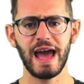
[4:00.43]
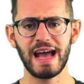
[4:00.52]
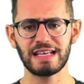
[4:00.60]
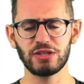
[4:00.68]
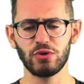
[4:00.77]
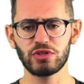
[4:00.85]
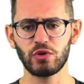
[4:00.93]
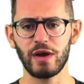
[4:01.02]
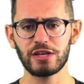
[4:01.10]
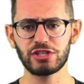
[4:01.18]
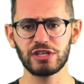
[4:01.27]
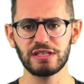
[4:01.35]
ask those
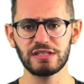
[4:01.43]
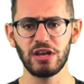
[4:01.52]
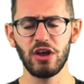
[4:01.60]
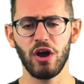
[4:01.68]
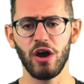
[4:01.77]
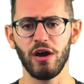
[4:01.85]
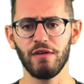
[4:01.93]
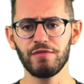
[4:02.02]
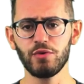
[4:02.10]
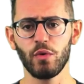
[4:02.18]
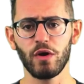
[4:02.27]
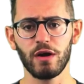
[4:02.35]
questions of
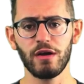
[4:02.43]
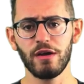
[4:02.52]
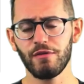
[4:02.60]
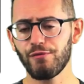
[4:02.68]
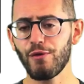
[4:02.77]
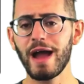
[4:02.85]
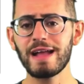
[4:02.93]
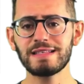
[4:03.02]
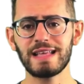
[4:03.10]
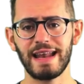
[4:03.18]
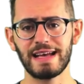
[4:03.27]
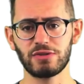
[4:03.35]
your friends,
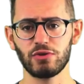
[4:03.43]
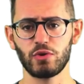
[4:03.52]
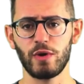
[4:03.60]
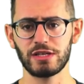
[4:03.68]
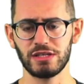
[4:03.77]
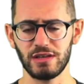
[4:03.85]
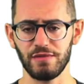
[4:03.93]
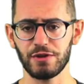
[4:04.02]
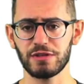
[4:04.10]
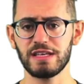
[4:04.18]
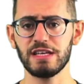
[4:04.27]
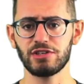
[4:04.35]
and ask those questions of
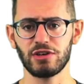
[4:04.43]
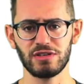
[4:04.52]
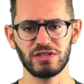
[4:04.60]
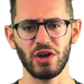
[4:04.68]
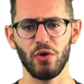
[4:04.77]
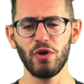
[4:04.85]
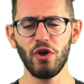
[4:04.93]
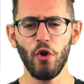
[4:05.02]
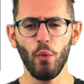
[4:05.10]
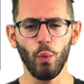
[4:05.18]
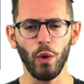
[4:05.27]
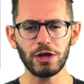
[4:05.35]
your teachers. So
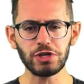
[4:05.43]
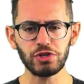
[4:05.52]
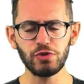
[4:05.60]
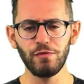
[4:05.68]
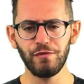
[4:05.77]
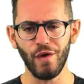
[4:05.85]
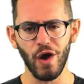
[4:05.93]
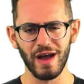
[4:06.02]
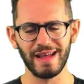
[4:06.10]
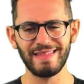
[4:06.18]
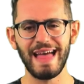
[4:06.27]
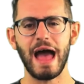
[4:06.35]
once you
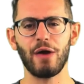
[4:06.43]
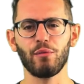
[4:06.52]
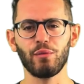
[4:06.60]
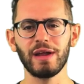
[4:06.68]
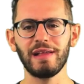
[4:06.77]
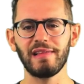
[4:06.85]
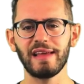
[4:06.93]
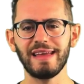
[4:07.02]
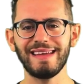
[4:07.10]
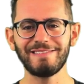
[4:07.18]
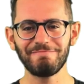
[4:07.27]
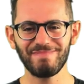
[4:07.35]
find that
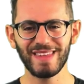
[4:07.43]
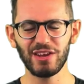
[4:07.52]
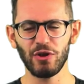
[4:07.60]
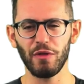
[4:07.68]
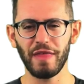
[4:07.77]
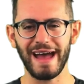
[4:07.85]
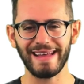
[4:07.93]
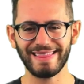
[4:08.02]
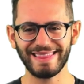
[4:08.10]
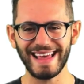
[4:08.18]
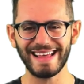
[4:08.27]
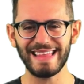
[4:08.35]
really,
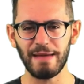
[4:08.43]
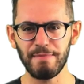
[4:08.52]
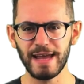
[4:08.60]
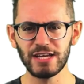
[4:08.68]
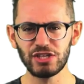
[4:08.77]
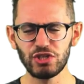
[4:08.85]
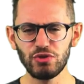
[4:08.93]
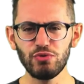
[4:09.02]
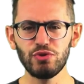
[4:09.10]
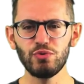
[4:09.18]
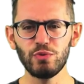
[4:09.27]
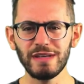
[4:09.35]
that thing that makes you
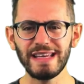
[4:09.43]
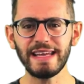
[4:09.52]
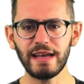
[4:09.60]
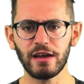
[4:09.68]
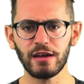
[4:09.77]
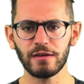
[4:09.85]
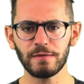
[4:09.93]
unique,